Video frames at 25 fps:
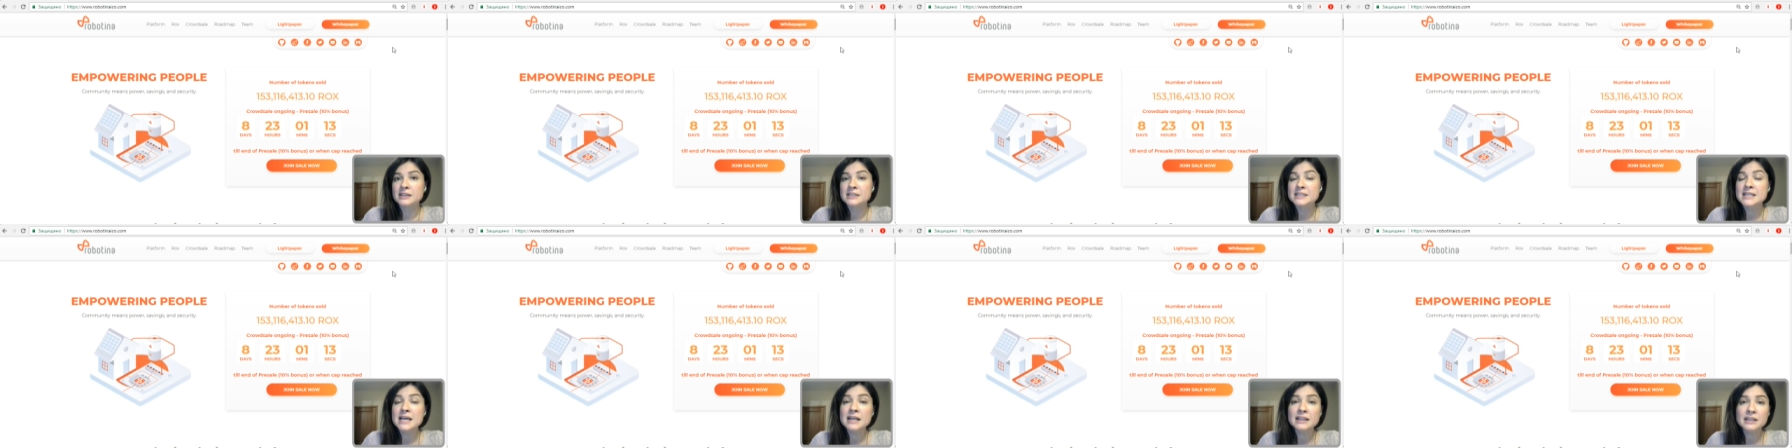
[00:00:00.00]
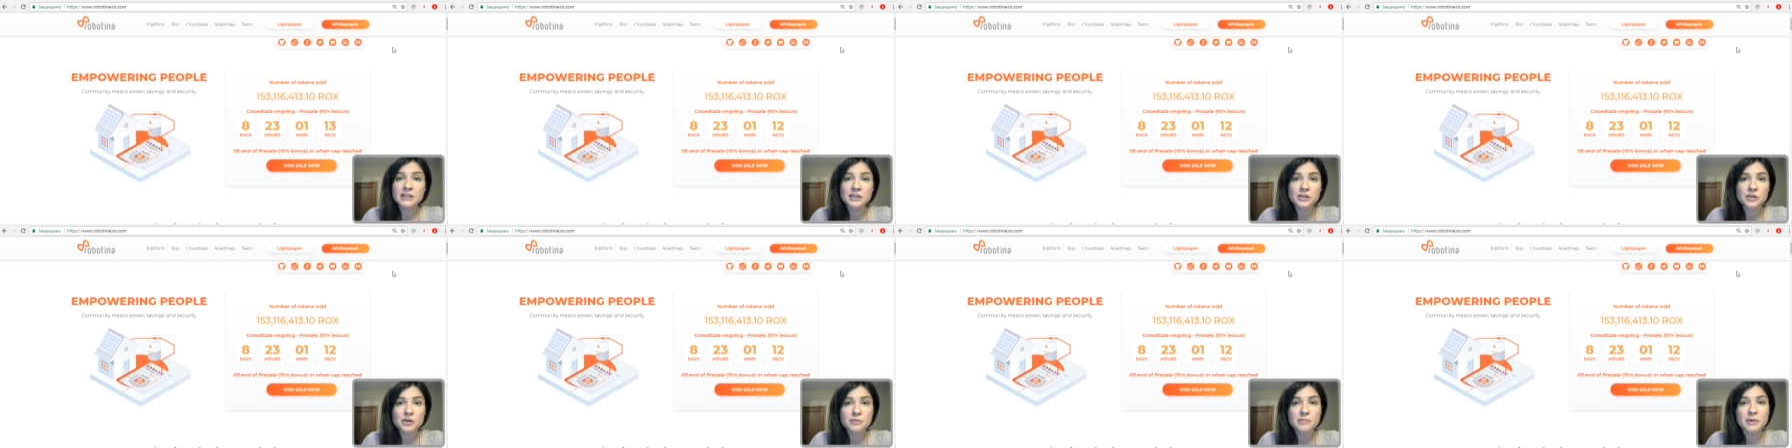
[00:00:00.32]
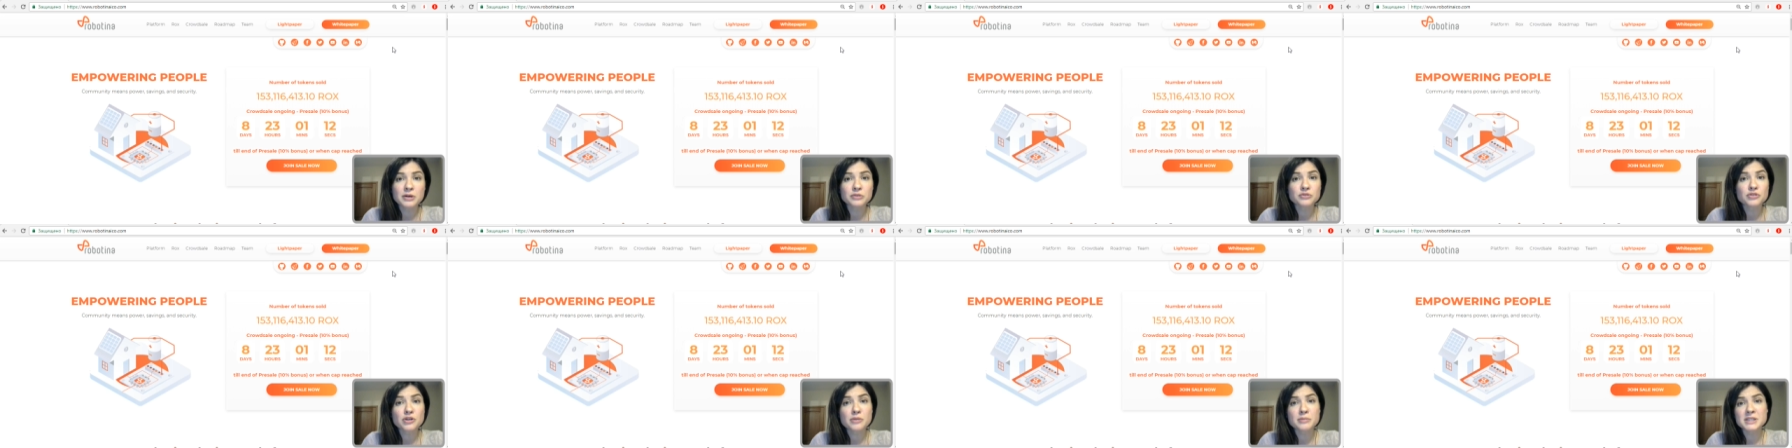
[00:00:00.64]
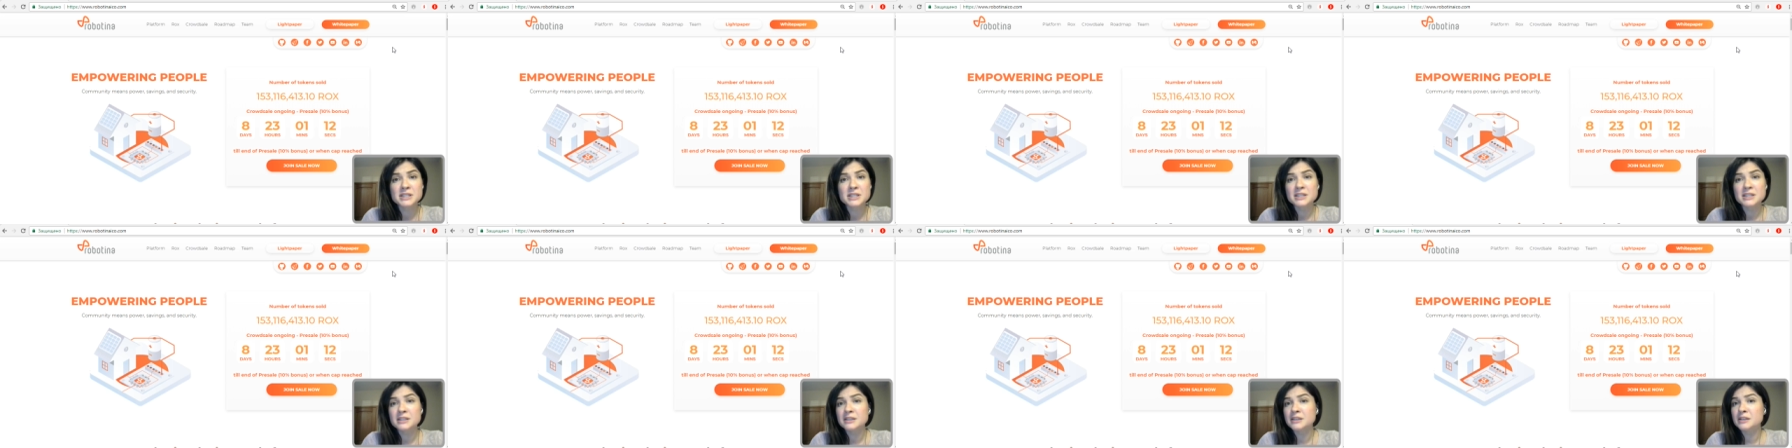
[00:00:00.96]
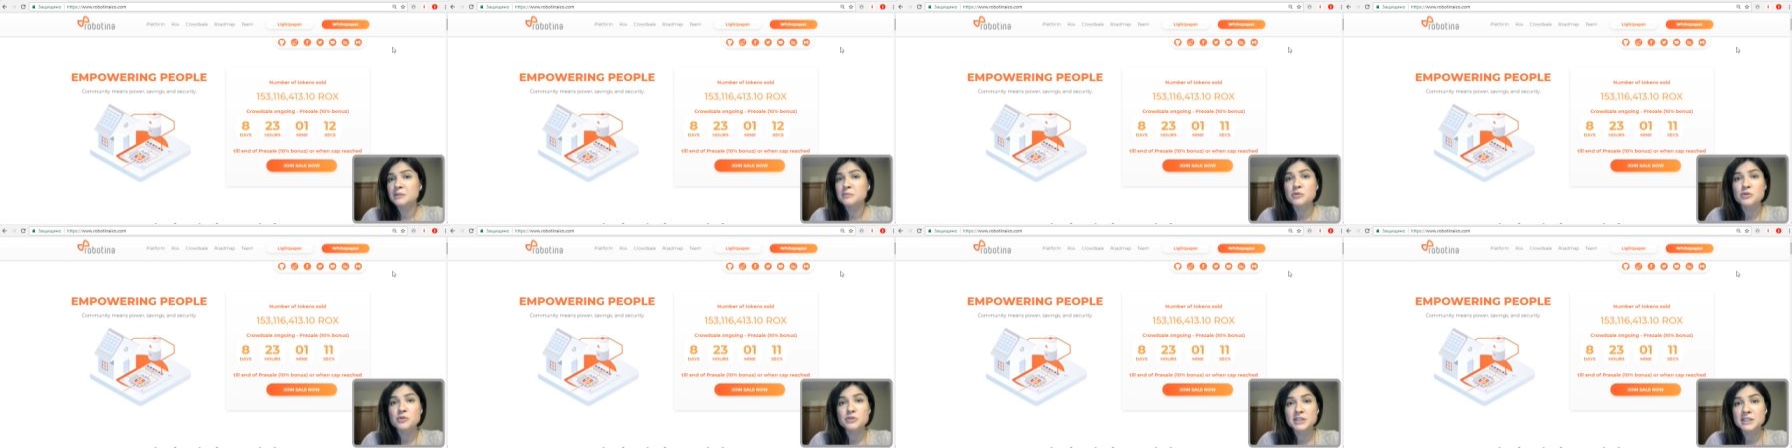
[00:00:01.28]
telling you about Robotina
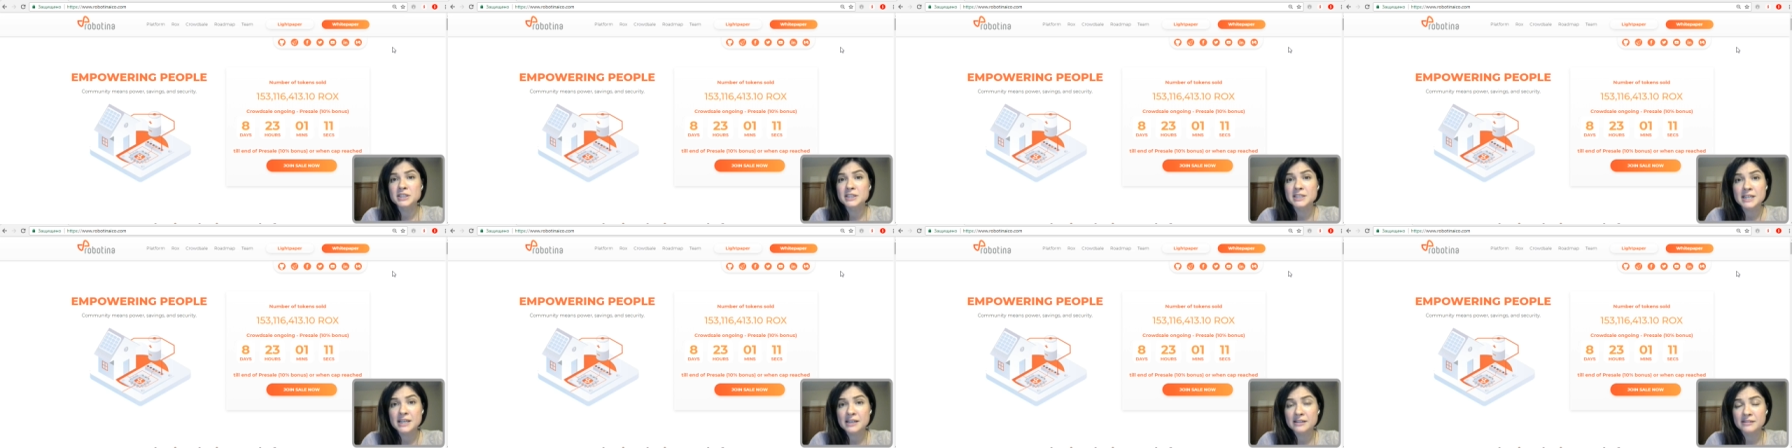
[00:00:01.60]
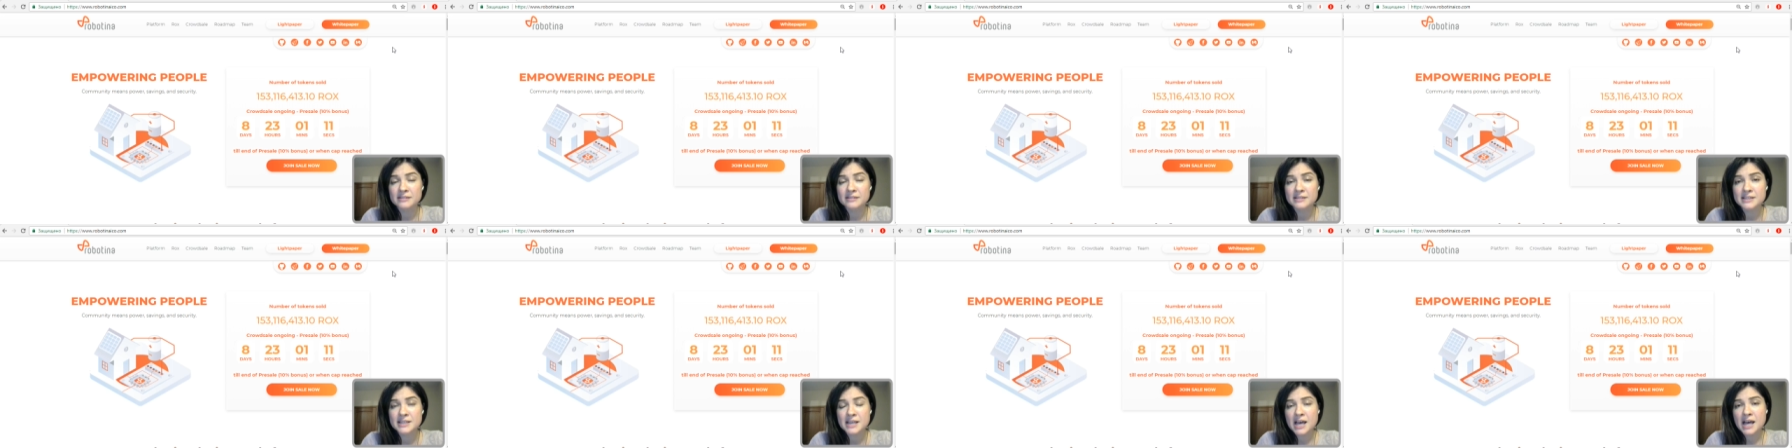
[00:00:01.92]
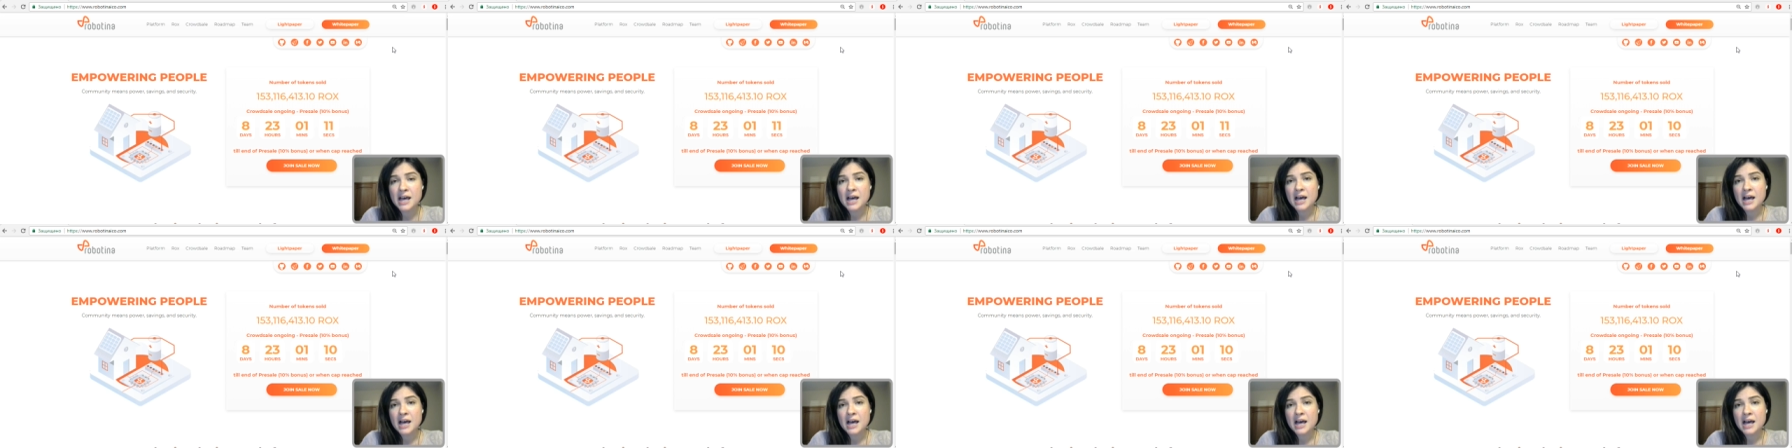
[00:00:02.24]
in more details,